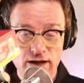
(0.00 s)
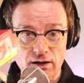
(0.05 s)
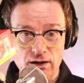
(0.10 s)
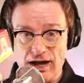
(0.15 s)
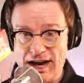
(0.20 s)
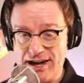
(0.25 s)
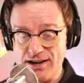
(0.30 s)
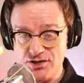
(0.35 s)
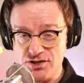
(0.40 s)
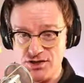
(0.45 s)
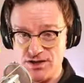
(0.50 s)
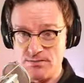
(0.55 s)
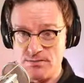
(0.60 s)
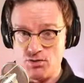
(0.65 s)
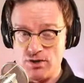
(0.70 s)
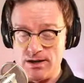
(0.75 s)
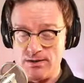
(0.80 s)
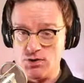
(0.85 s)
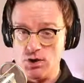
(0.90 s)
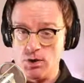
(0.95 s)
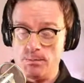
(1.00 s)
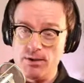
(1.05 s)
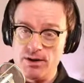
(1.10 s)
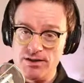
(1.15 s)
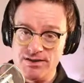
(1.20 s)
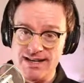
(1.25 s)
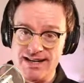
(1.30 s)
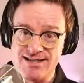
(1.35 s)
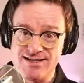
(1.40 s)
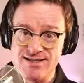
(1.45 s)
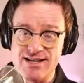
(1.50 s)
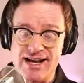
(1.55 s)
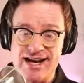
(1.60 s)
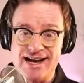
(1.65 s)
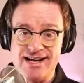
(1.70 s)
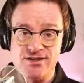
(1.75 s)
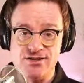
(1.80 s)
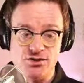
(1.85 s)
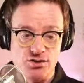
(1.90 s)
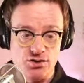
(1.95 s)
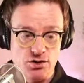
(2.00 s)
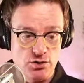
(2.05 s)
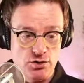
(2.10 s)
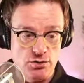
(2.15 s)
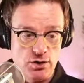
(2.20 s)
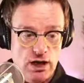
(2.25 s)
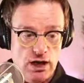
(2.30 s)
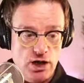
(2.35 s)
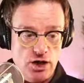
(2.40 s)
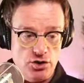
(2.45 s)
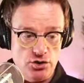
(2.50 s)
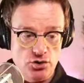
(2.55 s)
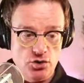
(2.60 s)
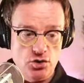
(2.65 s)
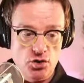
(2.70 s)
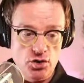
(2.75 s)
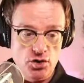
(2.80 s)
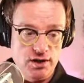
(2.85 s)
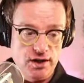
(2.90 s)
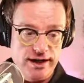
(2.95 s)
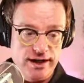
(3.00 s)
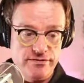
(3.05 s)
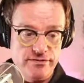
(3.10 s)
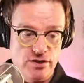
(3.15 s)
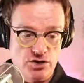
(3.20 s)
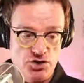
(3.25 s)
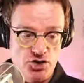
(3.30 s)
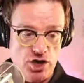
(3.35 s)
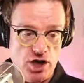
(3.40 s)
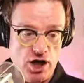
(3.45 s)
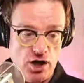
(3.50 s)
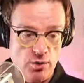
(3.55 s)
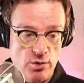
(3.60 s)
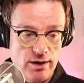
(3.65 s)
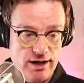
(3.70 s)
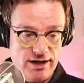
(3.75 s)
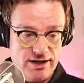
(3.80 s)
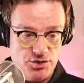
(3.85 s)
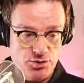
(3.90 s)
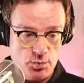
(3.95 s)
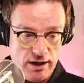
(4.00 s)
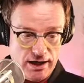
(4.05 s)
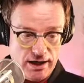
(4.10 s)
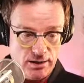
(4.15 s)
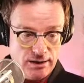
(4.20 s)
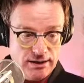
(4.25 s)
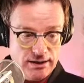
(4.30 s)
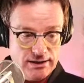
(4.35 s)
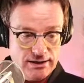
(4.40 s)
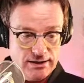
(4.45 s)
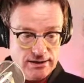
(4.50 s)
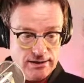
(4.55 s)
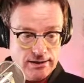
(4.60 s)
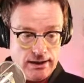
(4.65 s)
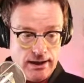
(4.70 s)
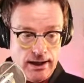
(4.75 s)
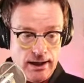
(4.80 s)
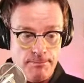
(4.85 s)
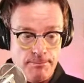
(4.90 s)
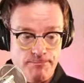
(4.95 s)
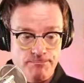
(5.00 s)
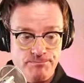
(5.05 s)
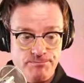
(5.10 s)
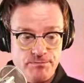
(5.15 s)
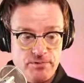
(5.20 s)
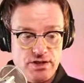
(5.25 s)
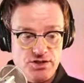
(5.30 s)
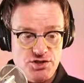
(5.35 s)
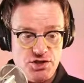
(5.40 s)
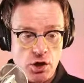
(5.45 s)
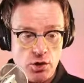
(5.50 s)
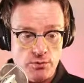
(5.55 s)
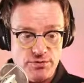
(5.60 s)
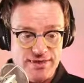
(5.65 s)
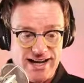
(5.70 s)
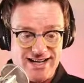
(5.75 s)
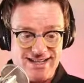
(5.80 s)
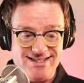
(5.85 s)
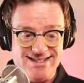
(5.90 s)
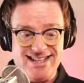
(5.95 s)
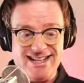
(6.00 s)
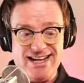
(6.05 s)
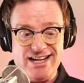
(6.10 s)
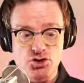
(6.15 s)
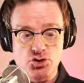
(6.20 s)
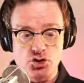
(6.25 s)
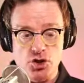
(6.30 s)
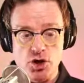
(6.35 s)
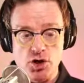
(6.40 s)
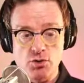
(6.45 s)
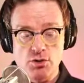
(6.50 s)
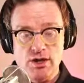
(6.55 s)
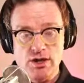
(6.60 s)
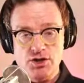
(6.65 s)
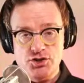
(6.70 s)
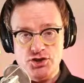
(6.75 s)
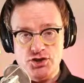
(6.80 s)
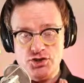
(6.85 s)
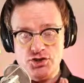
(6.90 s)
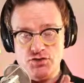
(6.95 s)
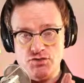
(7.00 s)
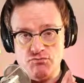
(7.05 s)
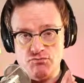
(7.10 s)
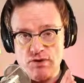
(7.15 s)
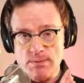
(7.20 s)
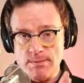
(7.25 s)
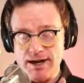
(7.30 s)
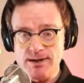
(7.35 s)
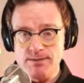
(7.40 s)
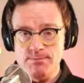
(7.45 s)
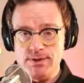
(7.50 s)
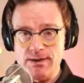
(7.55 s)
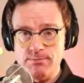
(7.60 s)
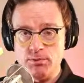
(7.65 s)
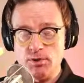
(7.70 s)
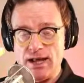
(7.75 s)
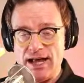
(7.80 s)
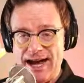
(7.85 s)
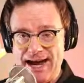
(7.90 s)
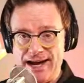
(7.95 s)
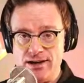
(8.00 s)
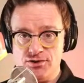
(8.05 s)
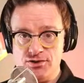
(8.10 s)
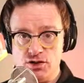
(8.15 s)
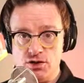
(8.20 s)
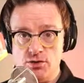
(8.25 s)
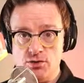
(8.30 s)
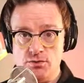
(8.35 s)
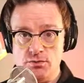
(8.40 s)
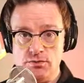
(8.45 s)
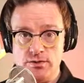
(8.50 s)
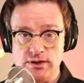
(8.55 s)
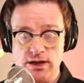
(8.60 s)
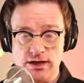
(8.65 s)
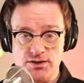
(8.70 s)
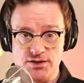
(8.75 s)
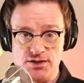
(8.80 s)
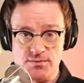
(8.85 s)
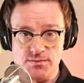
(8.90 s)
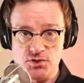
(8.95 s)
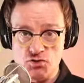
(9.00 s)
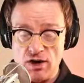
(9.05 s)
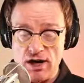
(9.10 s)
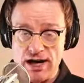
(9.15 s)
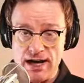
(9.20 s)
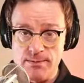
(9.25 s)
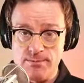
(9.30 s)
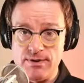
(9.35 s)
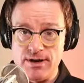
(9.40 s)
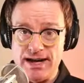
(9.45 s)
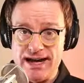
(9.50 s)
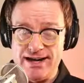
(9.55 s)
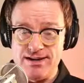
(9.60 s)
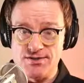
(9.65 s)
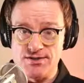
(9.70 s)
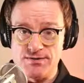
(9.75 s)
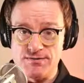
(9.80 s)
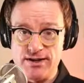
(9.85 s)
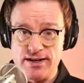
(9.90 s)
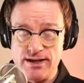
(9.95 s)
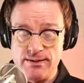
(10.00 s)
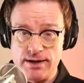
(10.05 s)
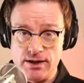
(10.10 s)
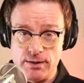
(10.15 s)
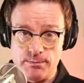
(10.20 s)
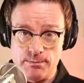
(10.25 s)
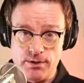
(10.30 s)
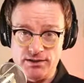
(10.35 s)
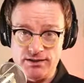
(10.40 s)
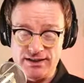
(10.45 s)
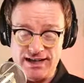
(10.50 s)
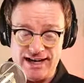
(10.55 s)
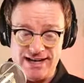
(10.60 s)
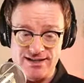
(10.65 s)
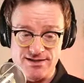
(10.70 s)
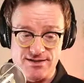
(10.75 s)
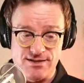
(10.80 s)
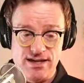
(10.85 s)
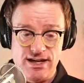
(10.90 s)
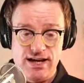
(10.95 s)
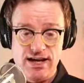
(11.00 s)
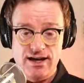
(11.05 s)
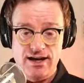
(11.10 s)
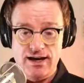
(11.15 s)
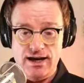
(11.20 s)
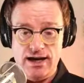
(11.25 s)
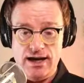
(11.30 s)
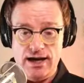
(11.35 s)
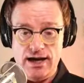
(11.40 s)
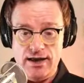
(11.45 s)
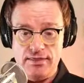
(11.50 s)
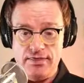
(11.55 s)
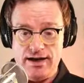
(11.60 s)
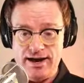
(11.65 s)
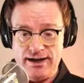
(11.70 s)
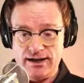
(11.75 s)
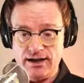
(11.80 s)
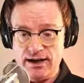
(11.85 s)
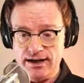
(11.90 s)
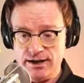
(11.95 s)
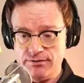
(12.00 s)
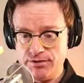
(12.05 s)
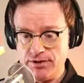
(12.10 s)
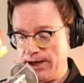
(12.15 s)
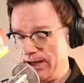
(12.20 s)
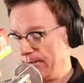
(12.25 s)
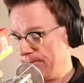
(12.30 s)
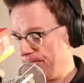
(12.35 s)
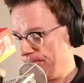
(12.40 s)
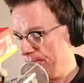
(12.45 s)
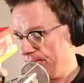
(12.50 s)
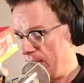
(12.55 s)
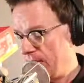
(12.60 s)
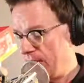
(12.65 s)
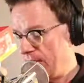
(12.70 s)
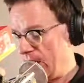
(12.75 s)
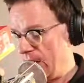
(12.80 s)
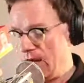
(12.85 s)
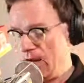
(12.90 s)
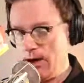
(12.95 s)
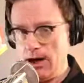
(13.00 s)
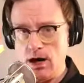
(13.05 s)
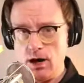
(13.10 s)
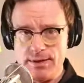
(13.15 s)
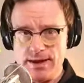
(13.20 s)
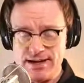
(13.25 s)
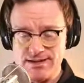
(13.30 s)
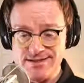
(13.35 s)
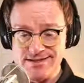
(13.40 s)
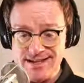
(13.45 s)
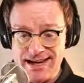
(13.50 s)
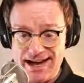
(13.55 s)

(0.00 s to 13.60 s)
how to subscribe to your podcast and to your live show as well. So that's the intro. Just remind people how to subscribe, how to find out about the podcast, that kind of thing. I hope that's